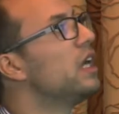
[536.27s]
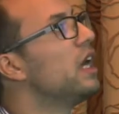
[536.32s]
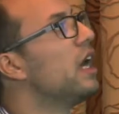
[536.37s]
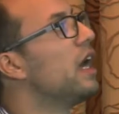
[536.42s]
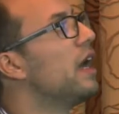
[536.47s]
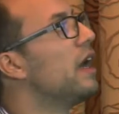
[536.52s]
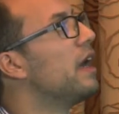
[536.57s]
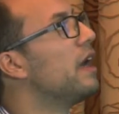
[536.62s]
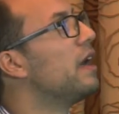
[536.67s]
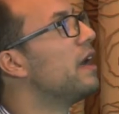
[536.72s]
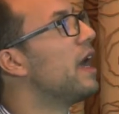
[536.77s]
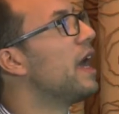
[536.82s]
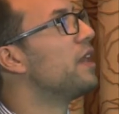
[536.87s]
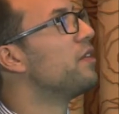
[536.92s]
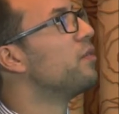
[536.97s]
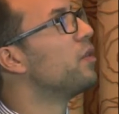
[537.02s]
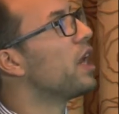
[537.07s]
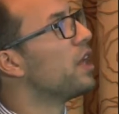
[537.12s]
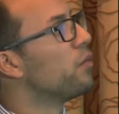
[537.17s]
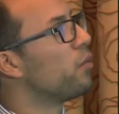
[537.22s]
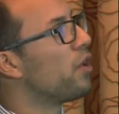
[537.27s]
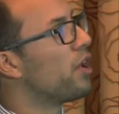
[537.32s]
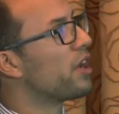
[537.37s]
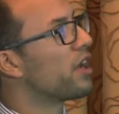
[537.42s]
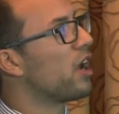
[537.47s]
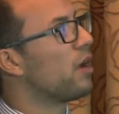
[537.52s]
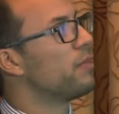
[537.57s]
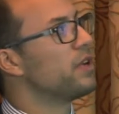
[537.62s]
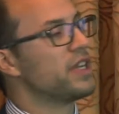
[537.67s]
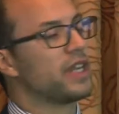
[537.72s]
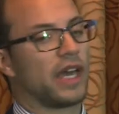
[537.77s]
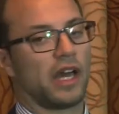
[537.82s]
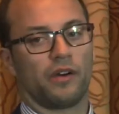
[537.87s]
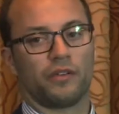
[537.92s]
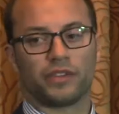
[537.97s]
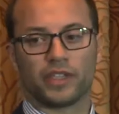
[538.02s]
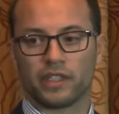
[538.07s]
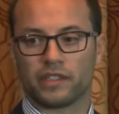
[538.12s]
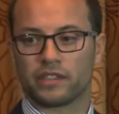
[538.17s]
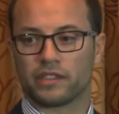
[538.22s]
and work up and
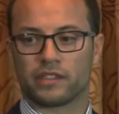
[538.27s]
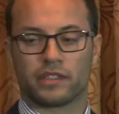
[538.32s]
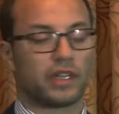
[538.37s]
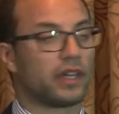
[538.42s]
down this